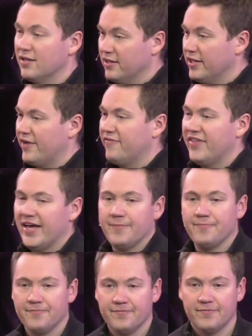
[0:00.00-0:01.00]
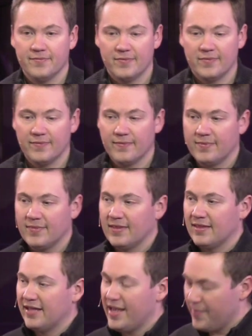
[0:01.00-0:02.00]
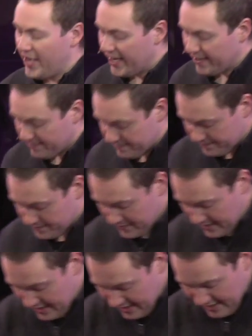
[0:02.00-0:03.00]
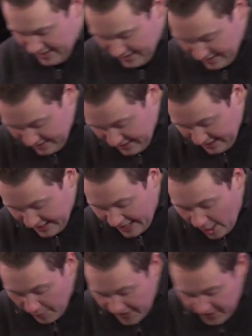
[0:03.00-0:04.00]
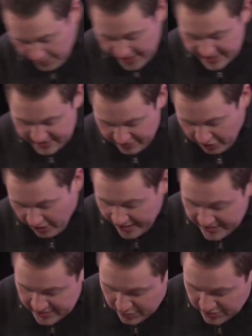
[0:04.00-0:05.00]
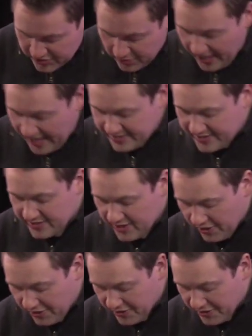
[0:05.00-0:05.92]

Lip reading: love them. Amen. And now may the peace of Christ, which surpasses all